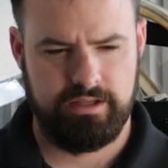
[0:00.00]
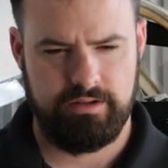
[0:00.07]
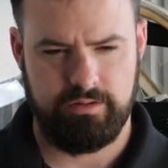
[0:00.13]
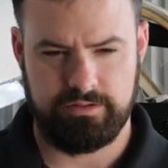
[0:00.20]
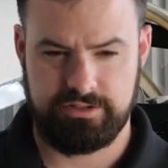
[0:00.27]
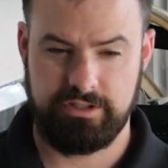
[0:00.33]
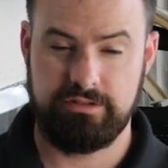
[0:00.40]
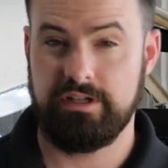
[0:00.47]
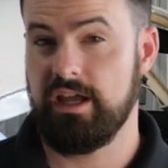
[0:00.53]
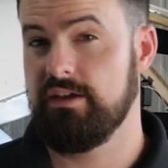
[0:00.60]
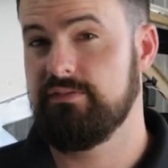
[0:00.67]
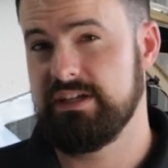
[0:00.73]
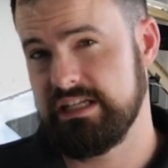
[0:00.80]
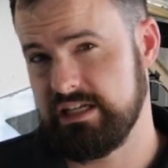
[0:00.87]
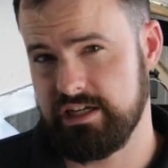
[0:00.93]
or 2-day
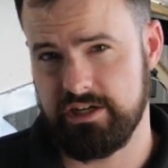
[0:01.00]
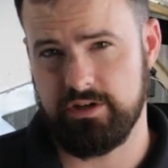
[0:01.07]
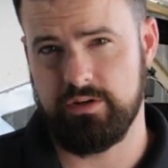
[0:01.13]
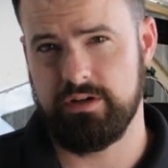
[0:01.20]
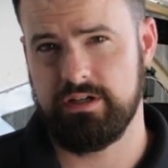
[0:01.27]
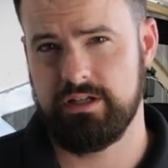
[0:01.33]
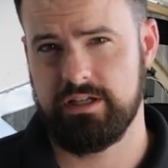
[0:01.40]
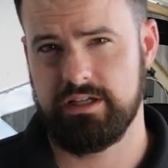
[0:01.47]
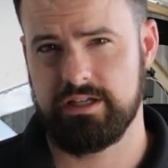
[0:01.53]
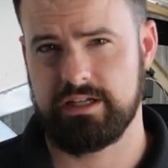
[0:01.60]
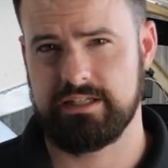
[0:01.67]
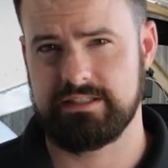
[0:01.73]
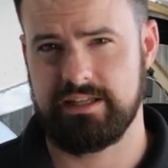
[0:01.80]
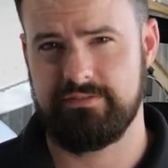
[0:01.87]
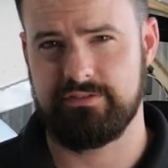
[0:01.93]
video,
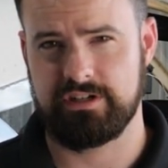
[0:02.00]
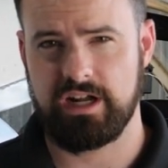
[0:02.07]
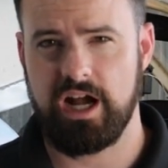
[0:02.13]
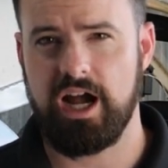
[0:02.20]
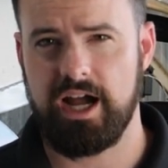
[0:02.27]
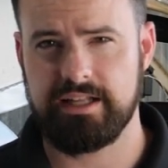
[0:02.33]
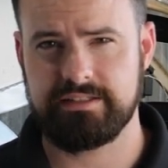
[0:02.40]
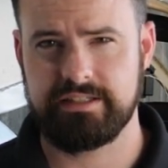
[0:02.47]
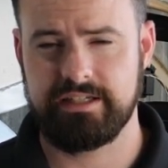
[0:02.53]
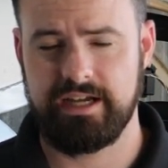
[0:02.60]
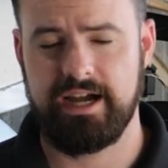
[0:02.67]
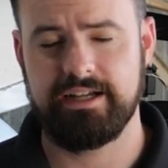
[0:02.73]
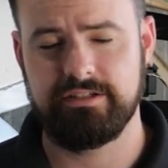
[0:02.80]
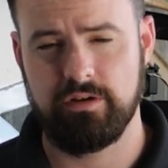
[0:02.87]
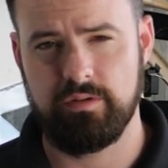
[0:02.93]
because I forgot
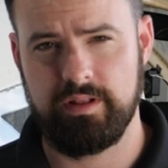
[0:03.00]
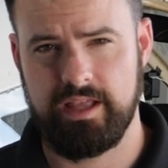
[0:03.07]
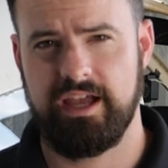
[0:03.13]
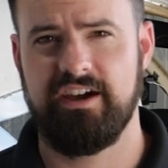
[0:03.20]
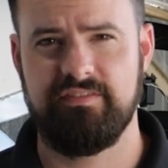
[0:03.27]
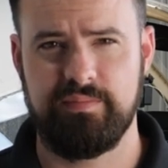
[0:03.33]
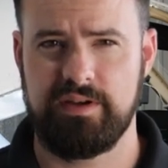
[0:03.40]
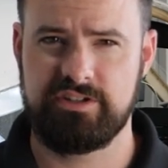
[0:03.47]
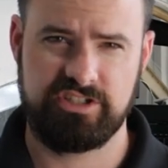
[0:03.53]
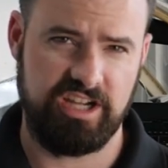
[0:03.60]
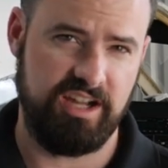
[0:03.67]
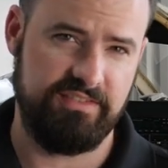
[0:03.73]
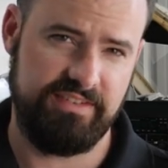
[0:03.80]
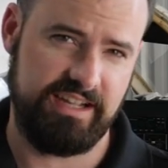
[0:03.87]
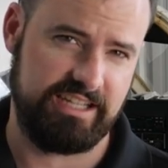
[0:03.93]
I don't have my
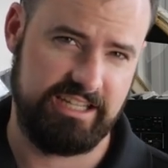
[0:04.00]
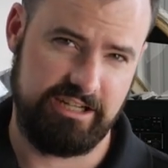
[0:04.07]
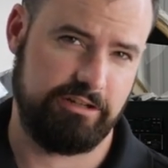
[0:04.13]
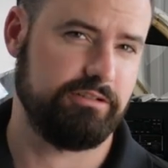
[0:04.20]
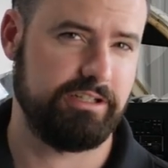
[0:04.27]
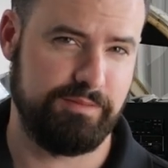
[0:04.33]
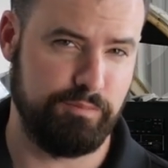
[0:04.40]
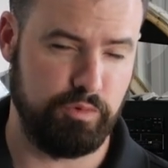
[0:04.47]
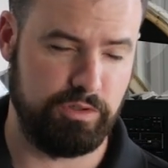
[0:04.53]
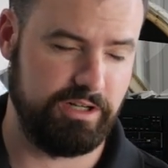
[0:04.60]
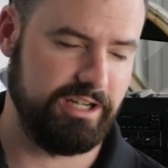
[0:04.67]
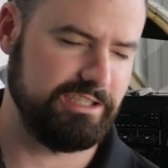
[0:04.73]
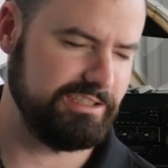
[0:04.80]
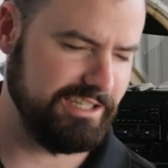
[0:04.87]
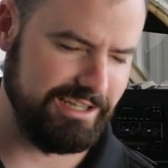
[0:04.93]
shop vac here anymore.
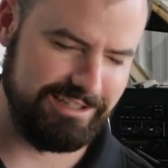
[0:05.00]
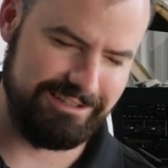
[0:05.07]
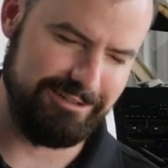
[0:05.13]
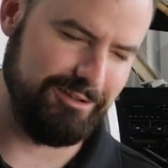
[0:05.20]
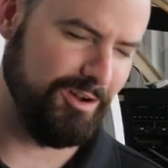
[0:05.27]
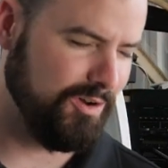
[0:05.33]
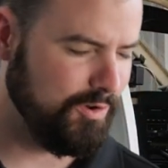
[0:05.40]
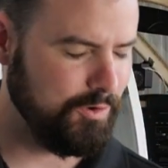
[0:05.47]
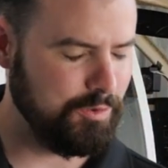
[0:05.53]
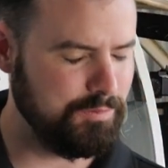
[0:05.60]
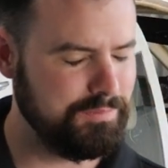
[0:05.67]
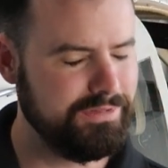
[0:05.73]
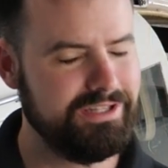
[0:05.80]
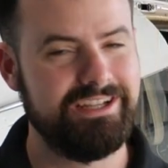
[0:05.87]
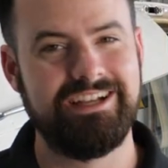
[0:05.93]
I had taken it
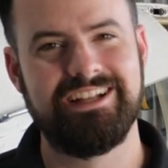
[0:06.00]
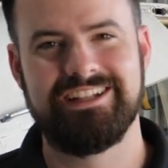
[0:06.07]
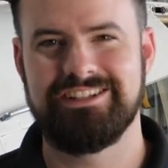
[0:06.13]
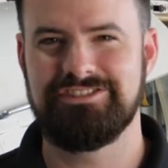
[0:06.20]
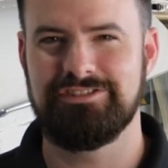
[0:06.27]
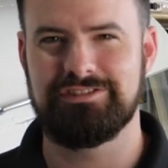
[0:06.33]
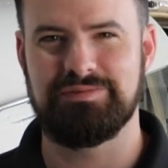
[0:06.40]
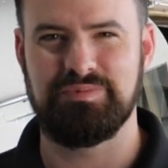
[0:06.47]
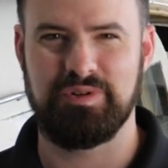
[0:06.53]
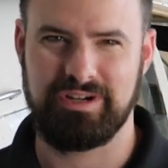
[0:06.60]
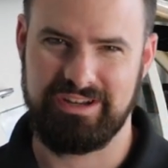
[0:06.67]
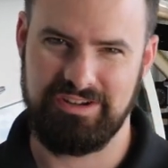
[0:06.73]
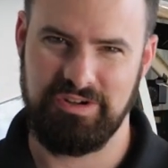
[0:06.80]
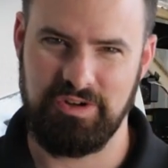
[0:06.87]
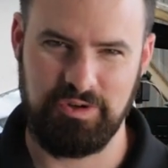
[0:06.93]
home to do some
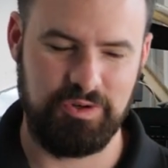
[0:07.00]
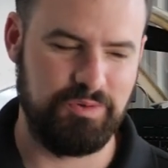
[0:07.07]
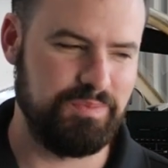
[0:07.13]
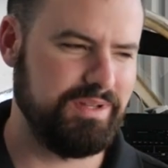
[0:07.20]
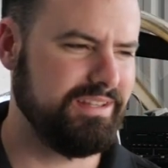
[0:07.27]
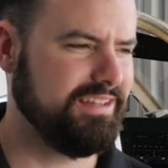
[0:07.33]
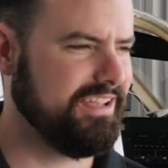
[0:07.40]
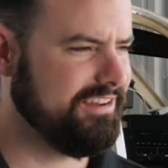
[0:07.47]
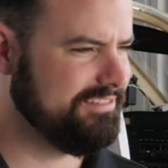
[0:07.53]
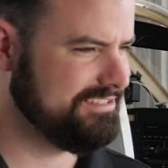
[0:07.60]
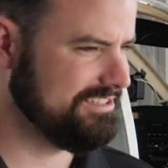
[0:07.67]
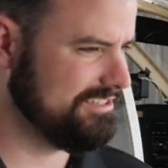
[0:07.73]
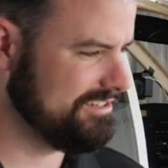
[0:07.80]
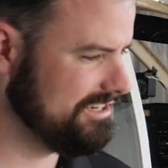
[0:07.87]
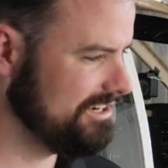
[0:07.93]
work at home, and now
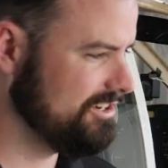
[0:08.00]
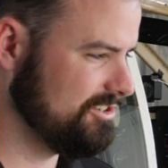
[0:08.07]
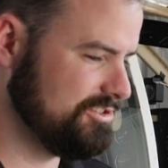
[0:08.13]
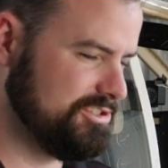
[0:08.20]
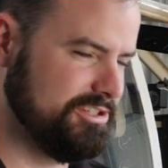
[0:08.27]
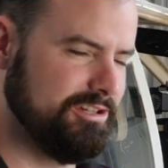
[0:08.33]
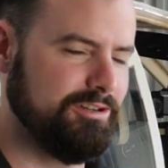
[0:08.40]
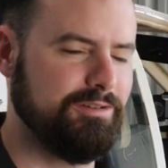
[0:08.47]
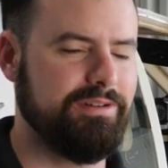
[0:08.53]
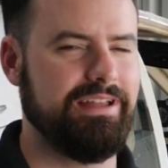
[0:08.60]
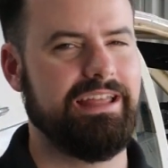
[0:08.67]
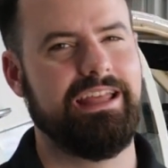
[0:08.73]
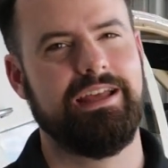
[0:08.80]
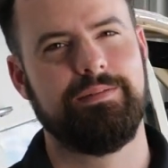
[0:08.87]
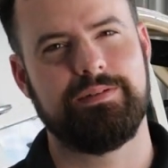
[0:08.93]
it's not here, so
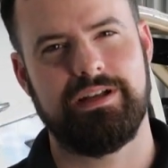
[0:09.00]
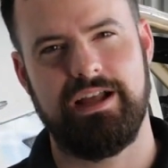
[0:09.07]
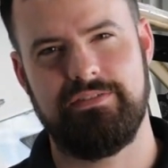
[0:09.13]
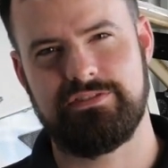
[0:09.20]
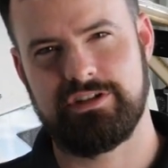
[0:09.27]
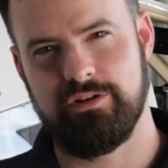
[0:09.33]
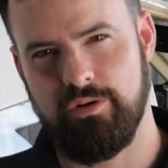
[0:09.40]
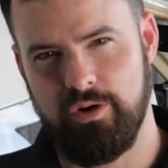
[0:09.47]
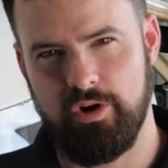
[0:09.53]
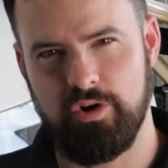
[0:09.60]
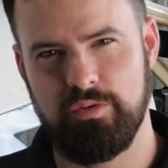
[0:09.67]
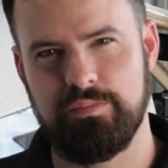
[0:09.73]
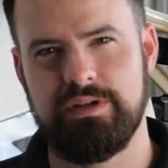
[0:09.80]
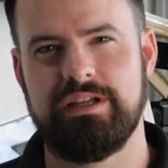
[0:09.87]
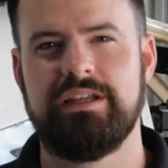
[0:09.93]
I have to go
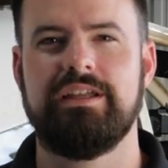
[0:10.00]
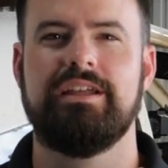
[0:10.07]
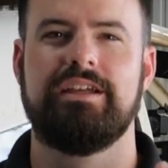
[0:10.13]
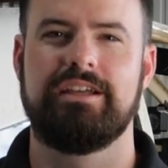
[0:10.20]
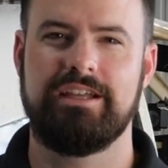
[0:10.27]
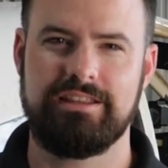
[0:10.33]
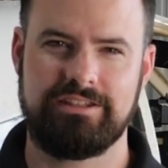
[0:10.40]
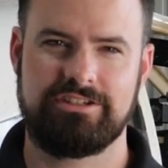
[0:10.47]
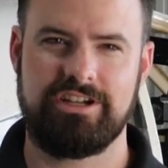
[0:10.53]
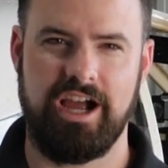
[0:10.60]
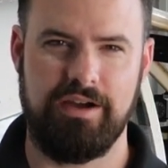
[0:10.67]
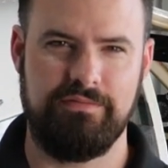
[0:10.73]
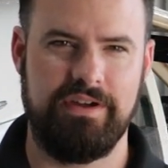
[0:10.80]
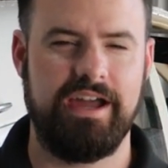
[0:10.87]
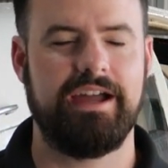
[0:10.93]
home, get the
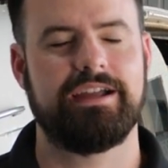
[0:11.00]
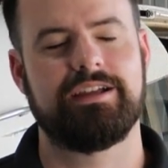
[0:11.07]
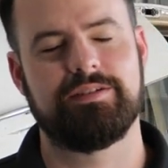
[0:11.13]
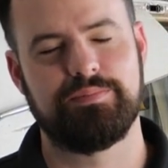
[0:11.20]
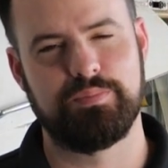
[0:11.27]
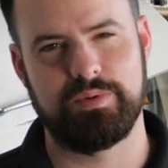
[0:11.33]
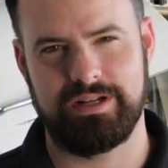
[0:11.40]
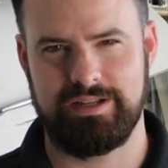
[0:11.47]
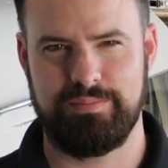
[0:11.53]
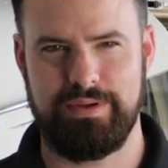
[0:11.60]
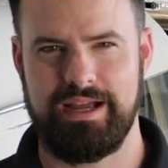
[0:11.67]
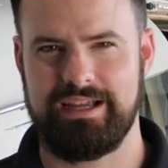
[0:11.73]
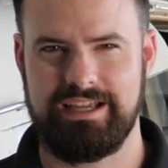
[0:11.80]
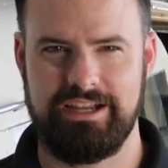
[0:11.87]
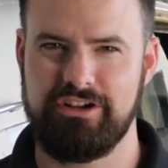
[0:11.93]
shop vac, bring it
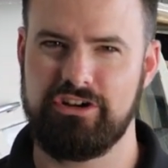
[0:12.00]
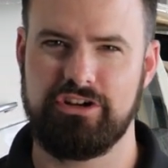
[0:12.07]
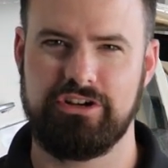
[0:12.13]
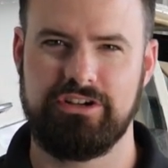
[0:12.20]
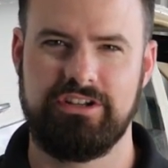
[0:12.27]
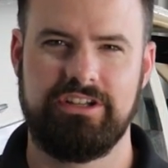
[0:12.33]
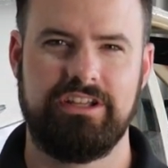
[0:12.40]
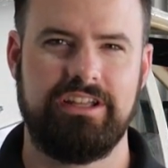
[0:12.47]
back here,